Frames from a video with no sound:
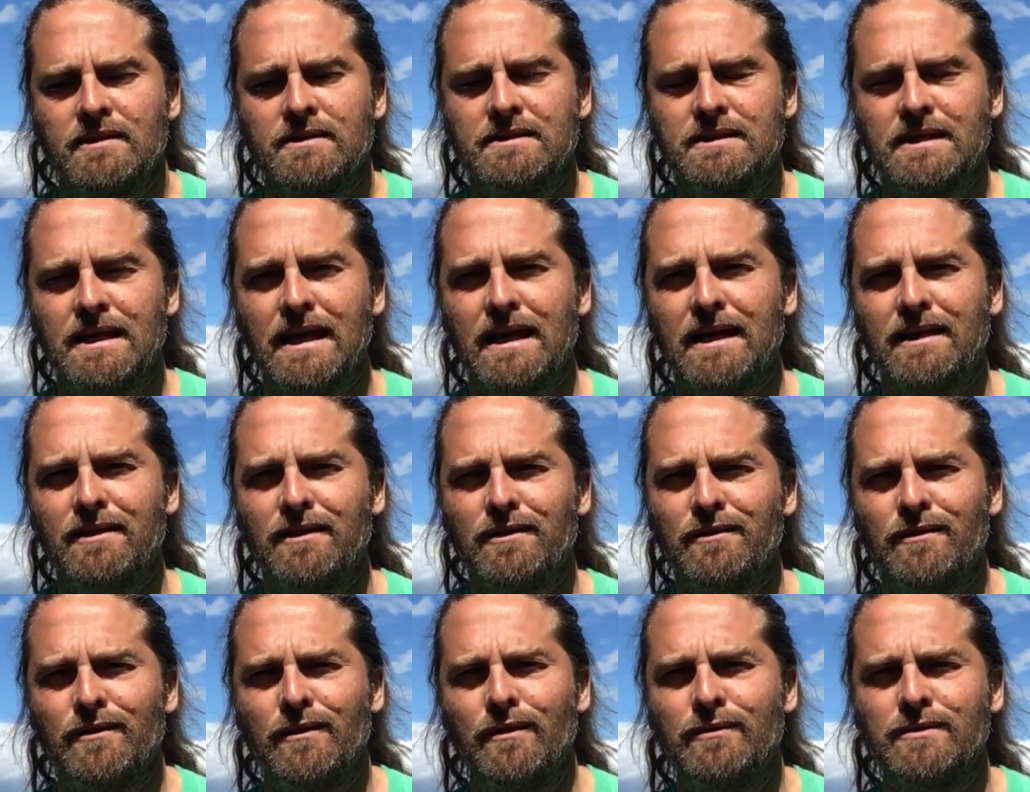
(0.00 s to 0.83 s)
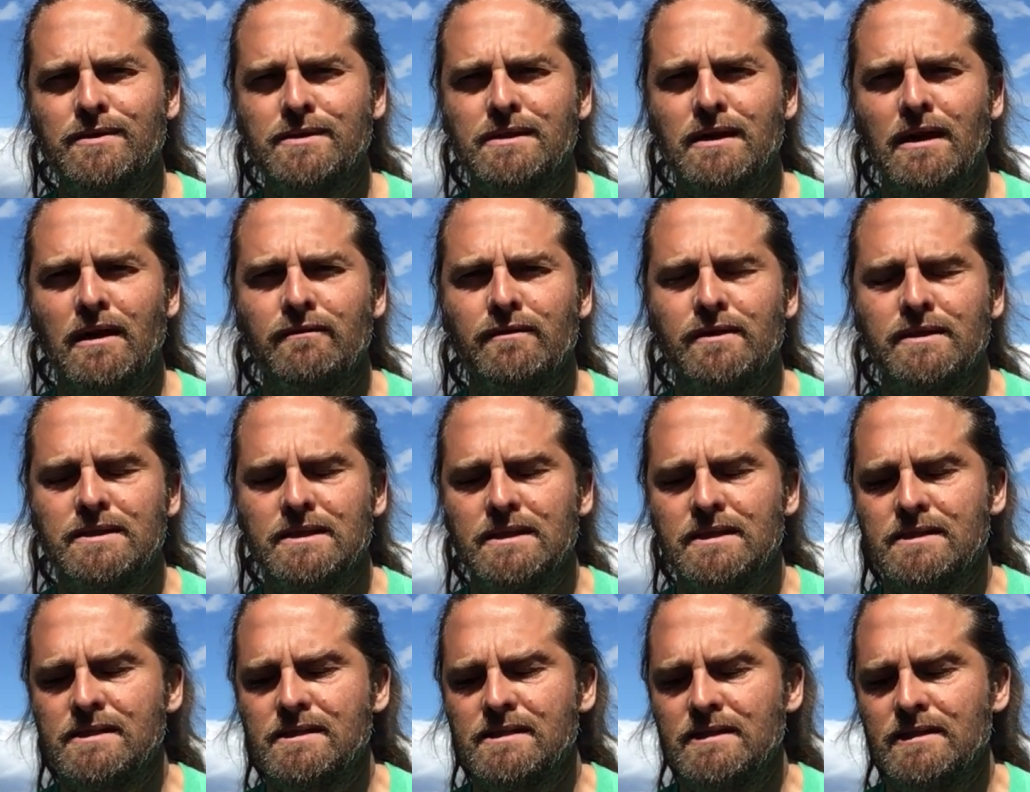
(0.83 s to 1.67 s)
take their own
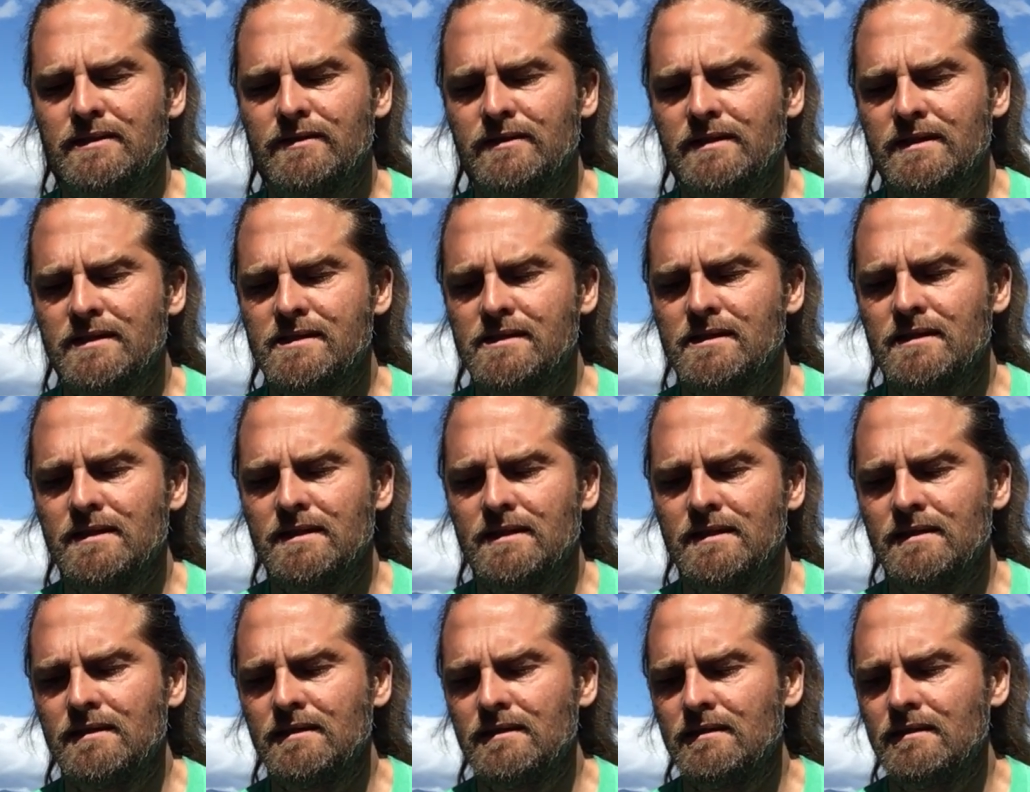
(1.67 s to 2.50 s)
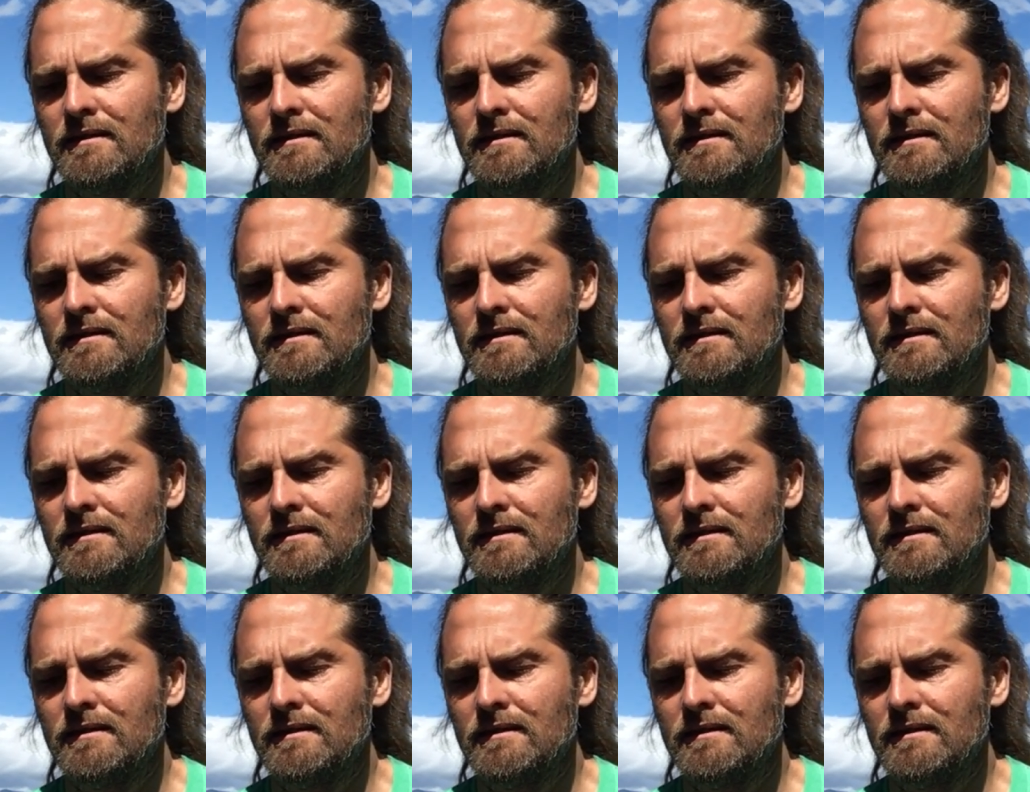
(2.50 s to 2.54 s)
sovereignty seriously